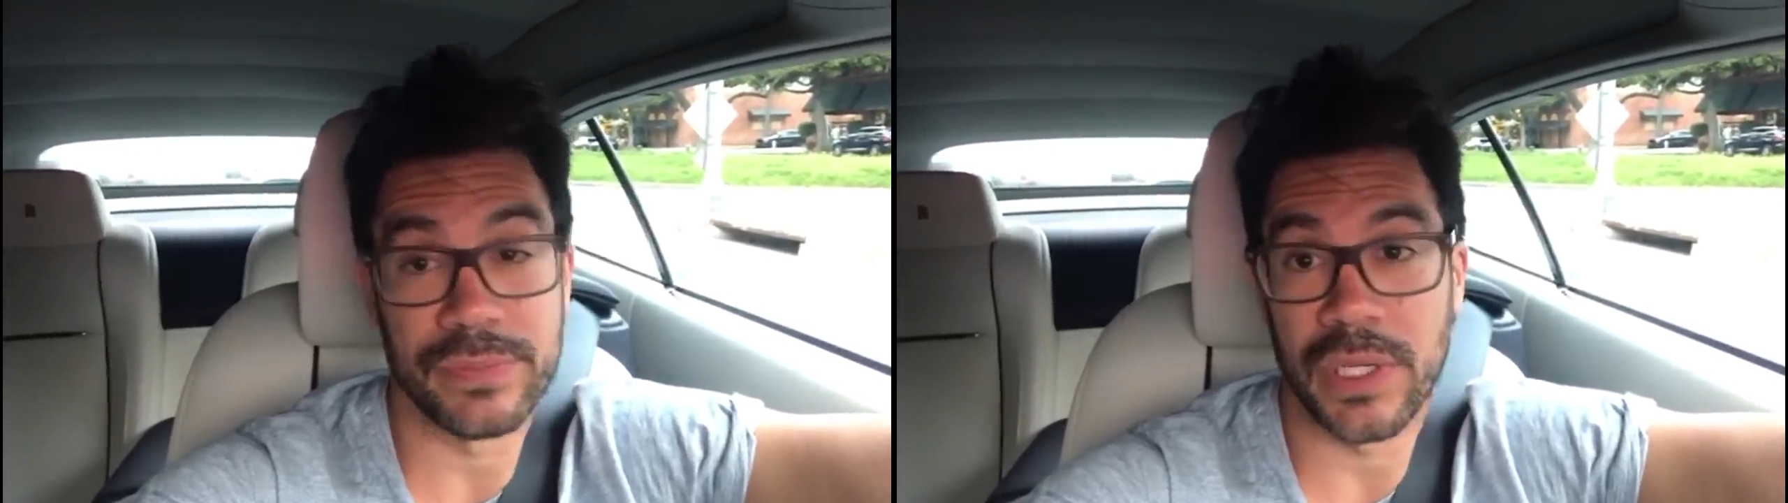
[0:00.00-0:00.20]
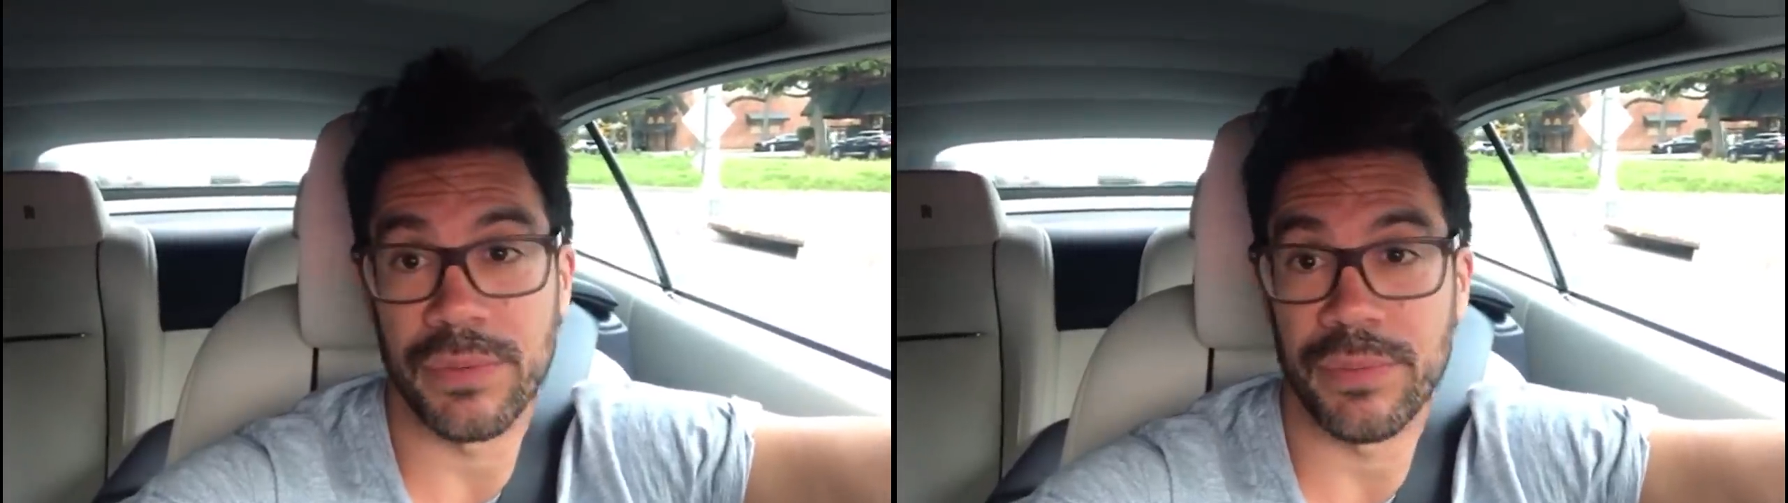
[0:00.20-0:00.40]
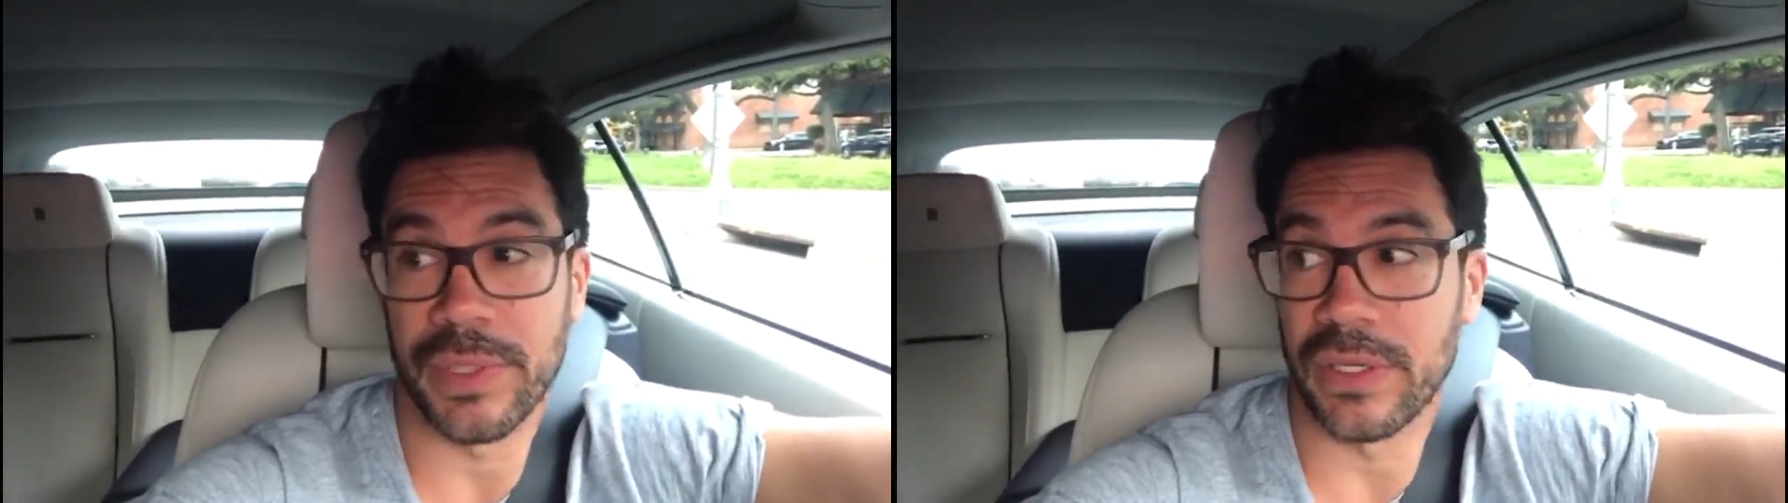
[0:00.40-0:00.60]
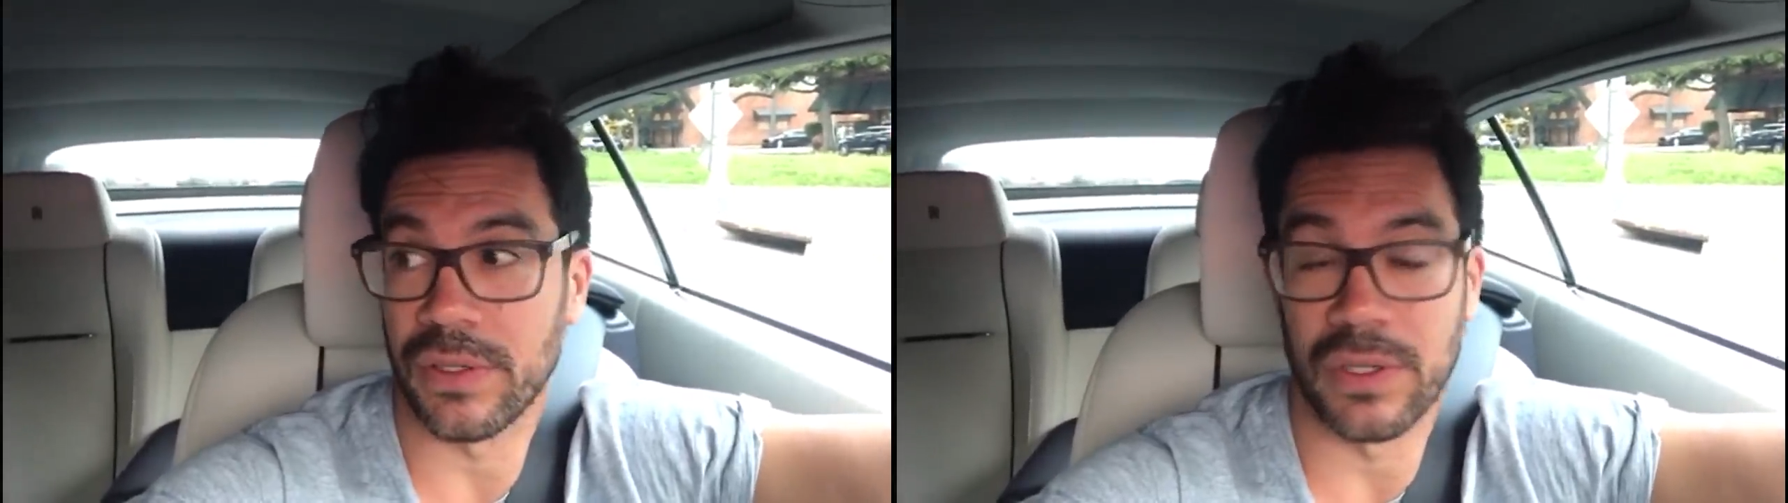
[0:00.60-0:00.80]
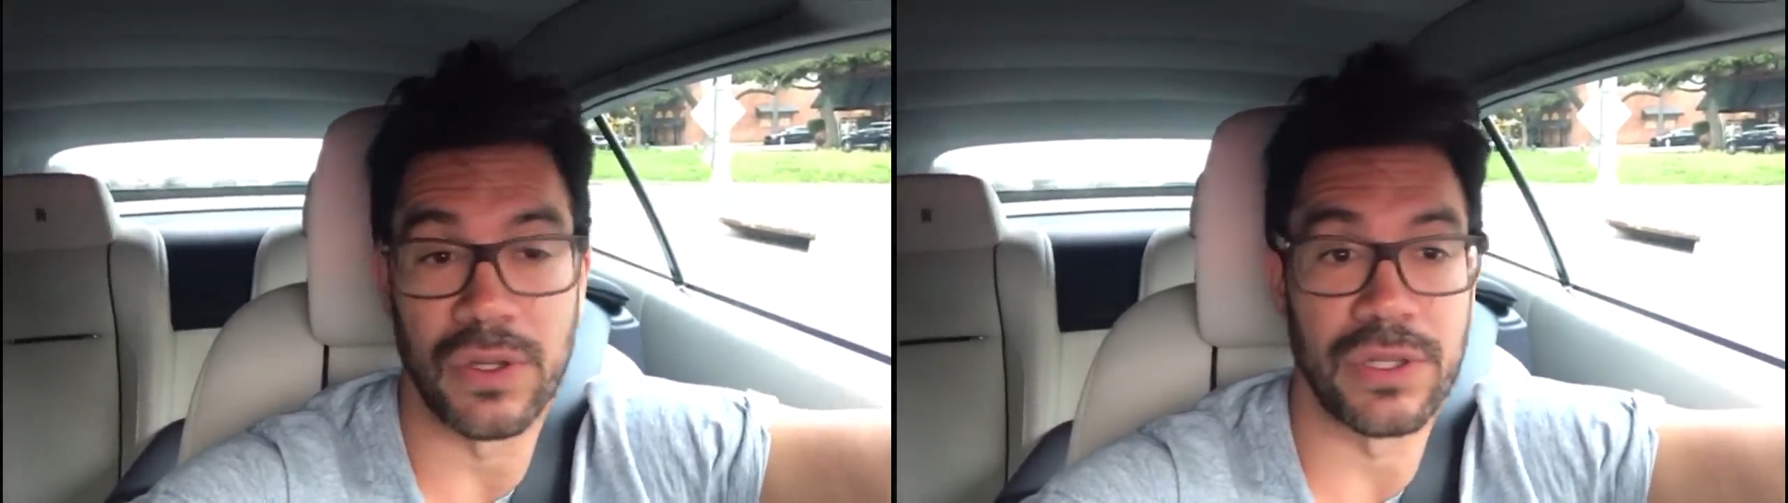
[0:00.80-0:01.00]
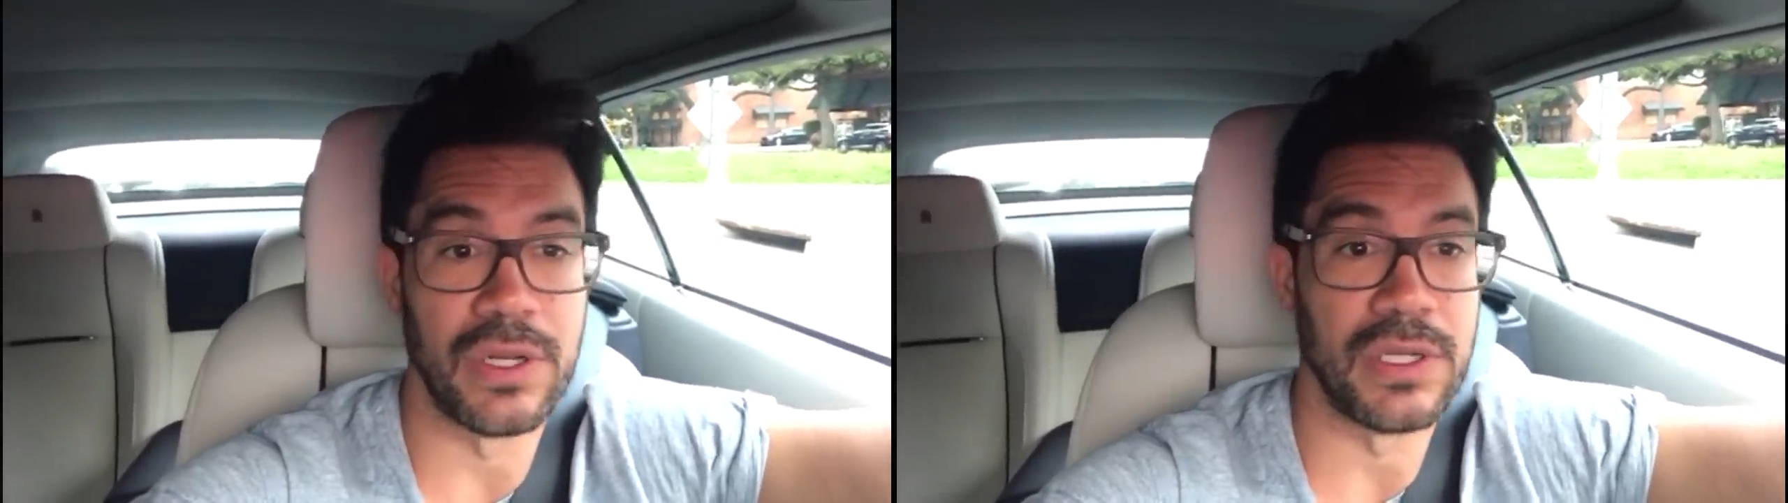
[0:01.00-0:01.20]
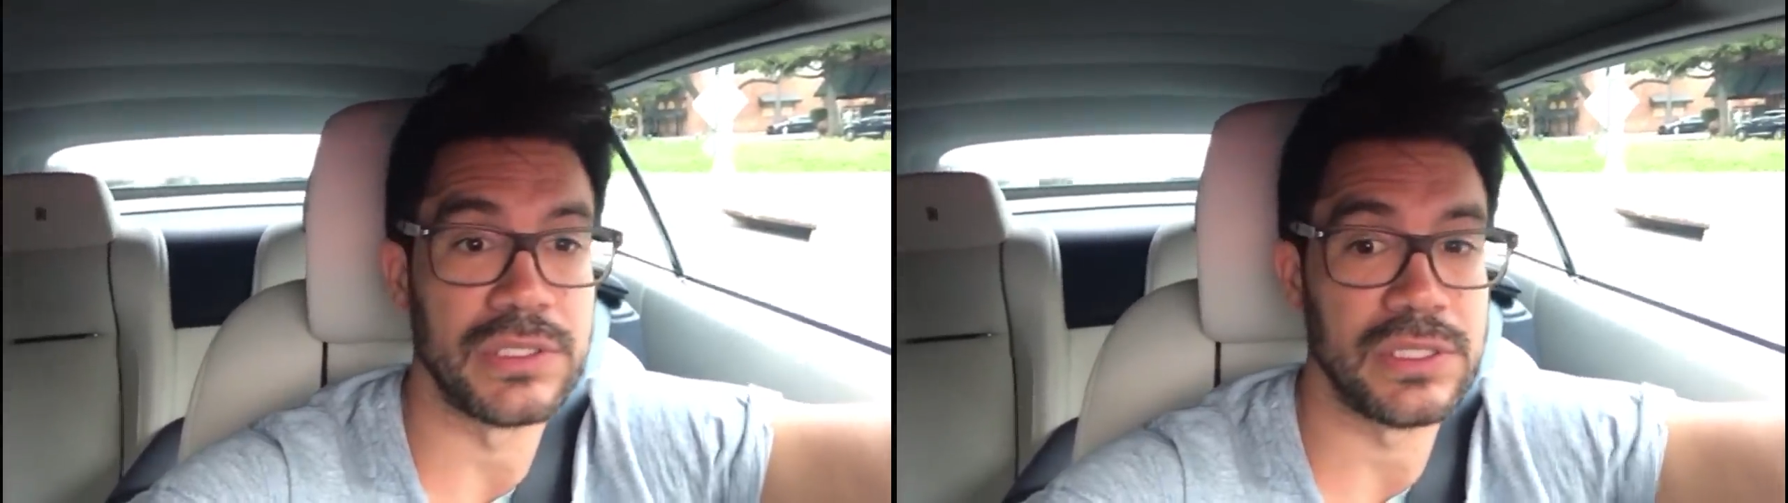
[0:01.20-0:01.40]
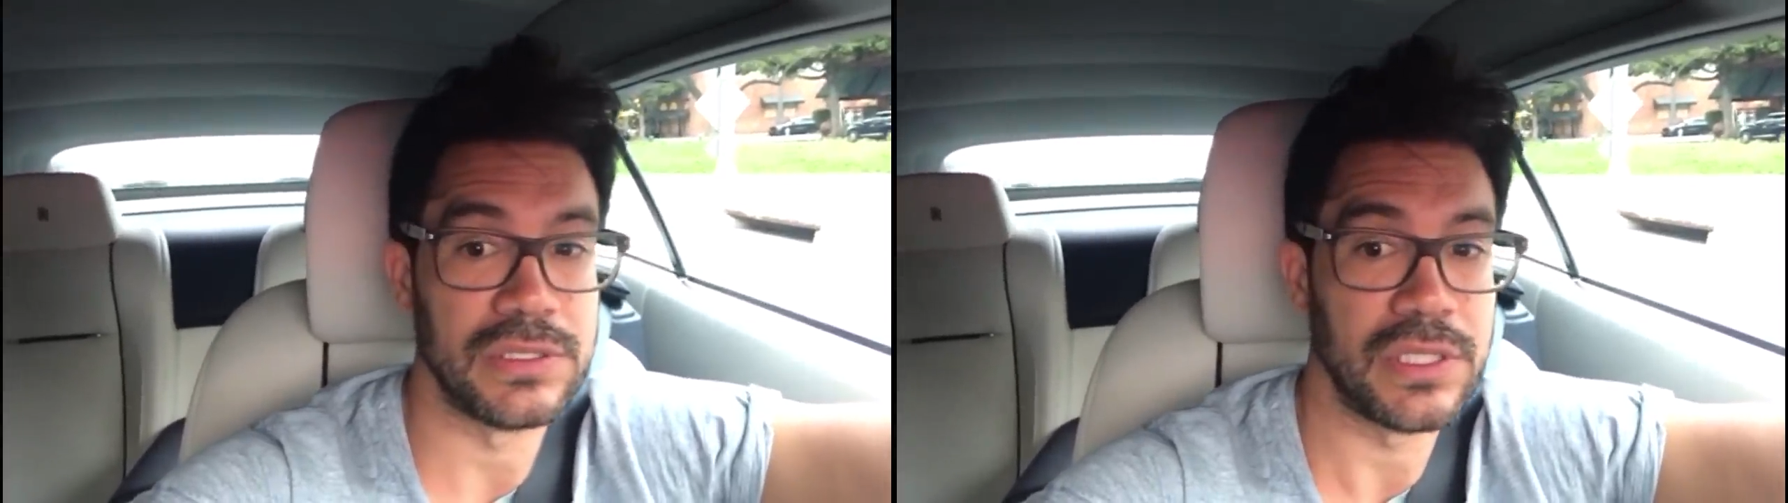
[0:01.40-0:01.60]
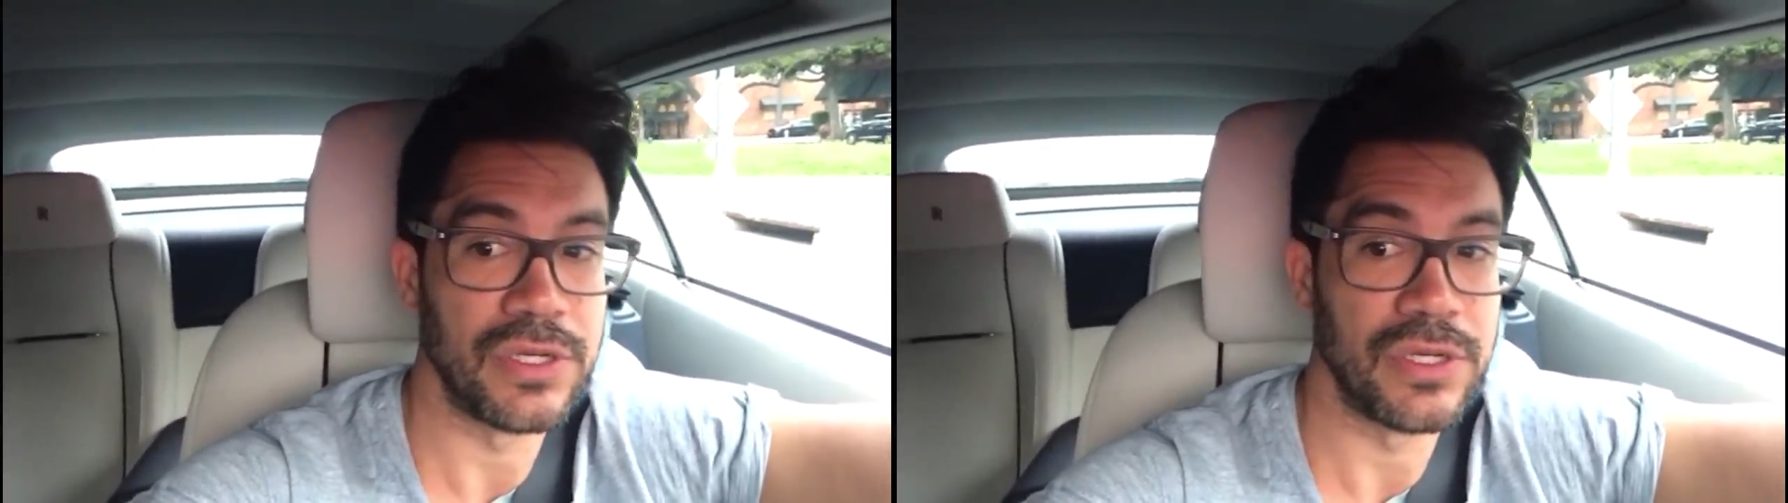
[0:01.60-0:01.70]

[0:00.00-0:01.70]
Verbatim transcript: probably better than all the nonsense